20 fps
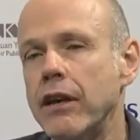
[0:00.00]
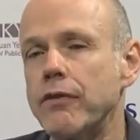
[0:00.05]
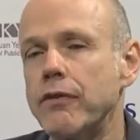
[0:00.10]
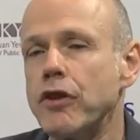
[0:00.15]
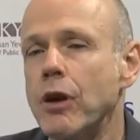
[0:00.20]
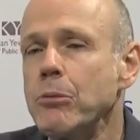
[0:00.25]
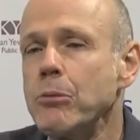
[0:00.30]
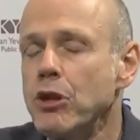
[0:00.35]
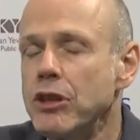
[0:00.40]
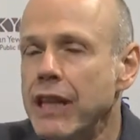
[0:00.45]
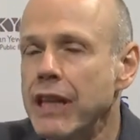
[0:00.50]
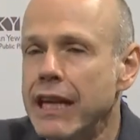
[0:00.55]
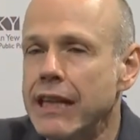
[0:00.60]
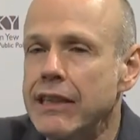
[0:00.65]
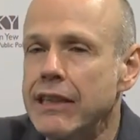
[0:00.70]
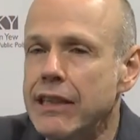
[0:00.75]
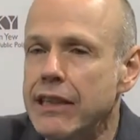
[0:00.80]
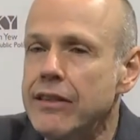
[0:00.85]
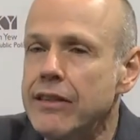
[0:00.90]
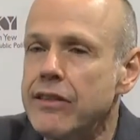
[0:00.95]
from the
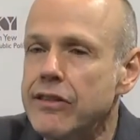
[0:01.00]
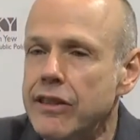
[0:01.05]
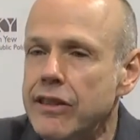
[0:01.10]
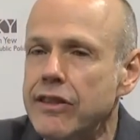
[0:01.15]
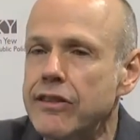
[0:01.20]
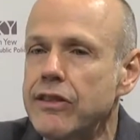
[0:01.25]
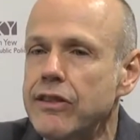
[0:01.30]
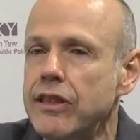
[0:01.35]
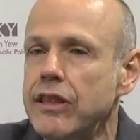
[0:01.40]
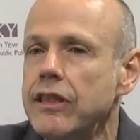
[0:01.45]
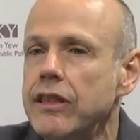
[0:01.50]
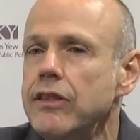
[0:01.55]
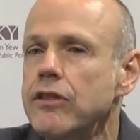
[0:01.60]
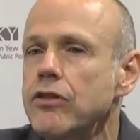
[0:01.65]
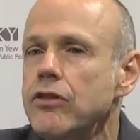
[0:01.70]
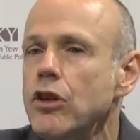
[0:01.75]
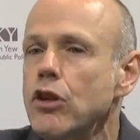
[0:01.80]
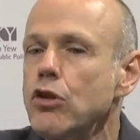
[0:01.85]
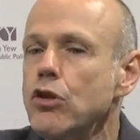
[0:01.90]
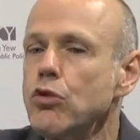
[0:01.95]

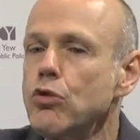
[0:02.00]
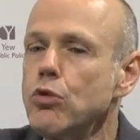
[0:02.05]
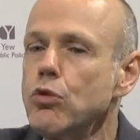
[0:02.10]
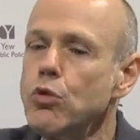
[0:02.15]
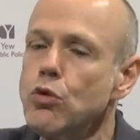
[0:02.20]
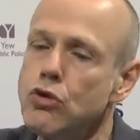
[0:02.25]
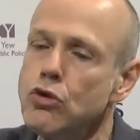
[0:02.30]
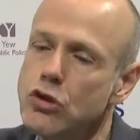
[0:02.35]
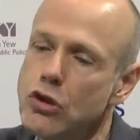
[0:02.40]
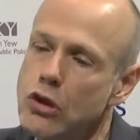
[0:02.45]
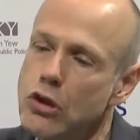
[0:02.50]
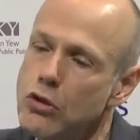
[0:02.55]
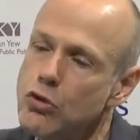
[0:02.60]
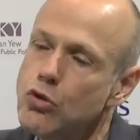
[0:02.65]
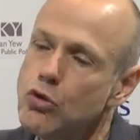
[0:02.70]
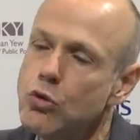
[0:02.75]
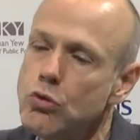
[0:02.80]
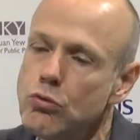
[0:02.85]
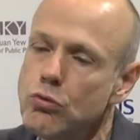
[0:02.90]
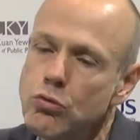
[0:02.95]
1960s to
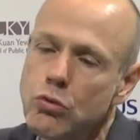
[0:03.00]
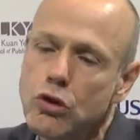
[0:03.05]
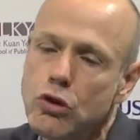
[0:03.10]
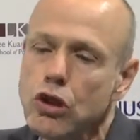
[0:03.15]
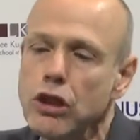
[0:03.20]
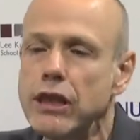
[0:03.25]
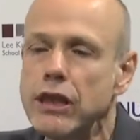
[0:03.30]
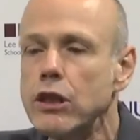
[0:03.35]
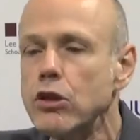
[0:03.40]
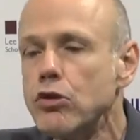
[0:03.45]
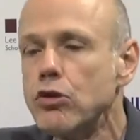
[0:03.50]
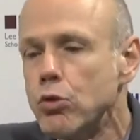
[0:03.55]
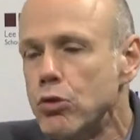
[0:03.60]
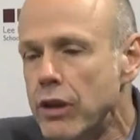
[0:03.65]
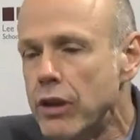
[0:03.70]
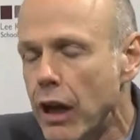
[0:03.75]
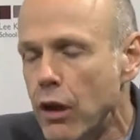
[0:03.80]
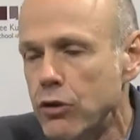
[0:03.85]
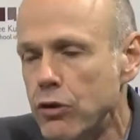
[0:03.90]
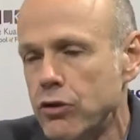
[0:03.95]
the year
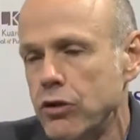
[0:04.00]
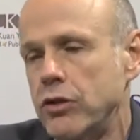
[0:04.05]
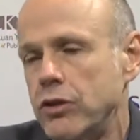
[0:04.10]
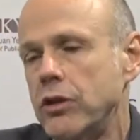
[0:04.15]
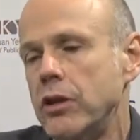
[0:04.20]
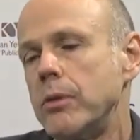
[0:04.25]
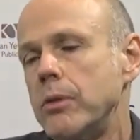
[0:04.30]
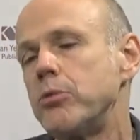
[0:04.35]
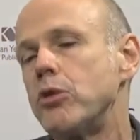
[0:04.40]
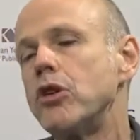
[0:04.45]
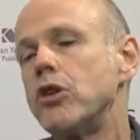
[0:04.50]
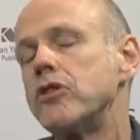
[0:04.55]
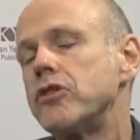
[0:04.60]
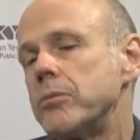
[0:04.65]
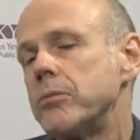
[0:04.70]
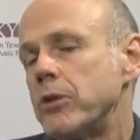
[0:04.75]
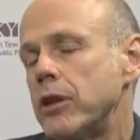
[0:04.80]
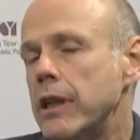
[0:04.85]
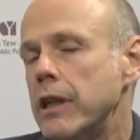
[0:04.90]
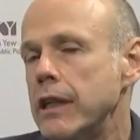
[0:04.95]
2000
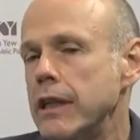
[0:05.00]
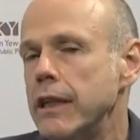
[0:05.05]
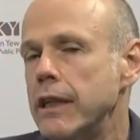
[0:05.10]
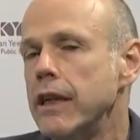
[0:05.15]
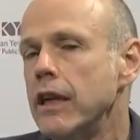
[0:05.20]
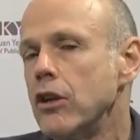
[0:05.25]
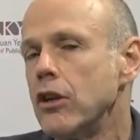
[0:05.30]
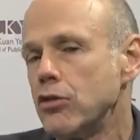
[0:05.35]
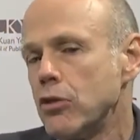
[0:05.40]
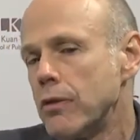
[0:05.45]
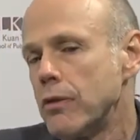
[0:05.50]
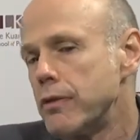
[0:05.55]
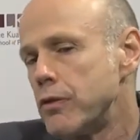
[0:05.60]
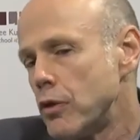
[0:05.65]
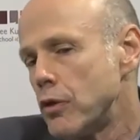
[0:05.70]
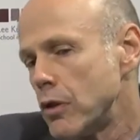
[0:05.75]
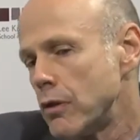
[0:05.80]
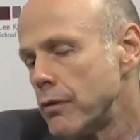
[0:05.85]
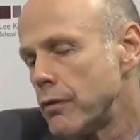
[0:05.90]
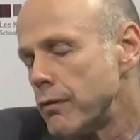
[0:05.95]
approximately. So
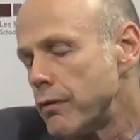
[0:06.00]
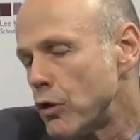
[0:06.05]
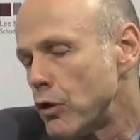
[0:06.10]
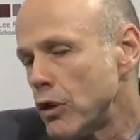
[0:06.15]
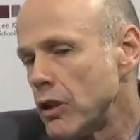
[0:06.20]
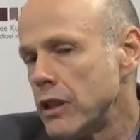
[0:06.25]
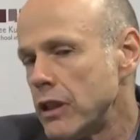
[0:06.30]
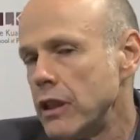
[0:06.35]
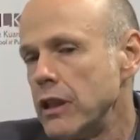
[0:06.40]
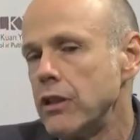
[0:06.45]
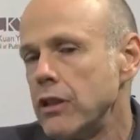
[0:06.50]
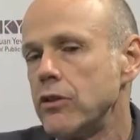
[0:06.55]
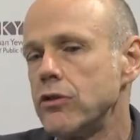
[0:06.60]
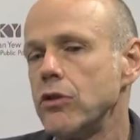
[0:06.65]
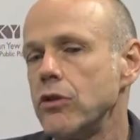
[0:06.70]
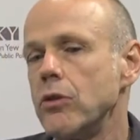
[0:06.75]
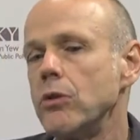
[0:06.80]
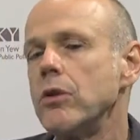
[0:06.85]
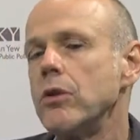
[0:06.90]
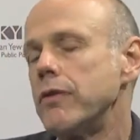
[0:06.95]
for 40
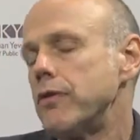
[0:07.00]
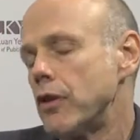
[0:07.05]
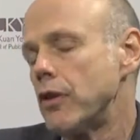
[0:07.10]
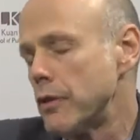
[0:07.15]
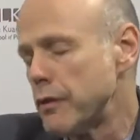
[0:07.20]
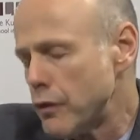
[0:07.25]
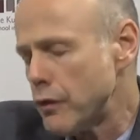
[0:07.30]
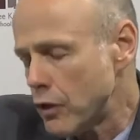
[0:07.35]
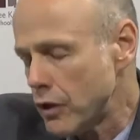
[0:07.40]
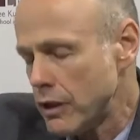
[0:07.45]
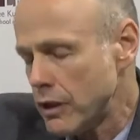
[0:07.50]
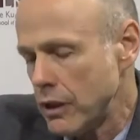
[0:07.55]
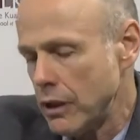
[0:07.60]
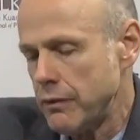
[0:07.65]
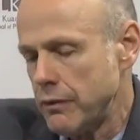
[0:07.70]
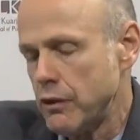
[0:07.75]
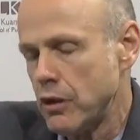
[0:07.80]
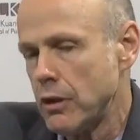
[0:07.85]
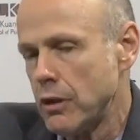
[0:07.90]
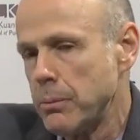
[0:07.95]
years old, for
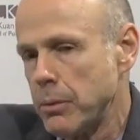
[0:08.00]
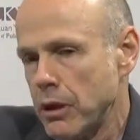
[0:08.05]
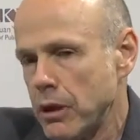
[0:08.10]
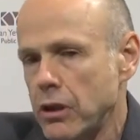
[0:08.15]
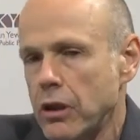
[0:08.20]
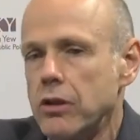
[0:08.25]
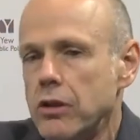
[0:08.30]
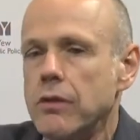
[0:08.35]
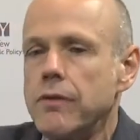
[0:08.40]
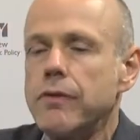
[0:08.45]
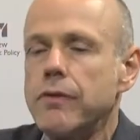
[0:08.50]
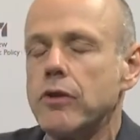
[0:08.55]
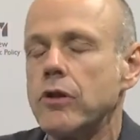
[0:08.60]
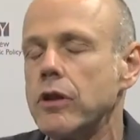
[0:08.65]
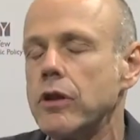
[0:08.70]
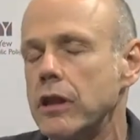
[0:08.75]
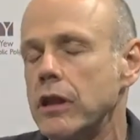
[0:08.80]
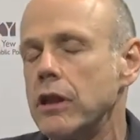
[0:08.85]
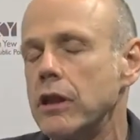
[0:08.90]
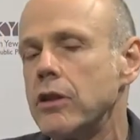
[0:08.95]
a period of
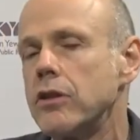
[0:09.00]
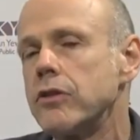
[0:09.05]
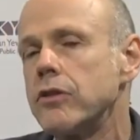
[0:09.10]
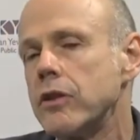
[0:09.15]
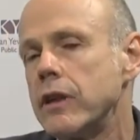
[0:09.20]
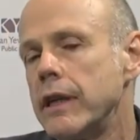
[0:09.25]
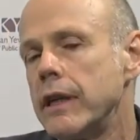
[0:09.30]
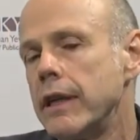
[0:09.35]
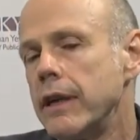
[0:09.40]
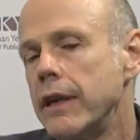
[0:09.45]
40 years.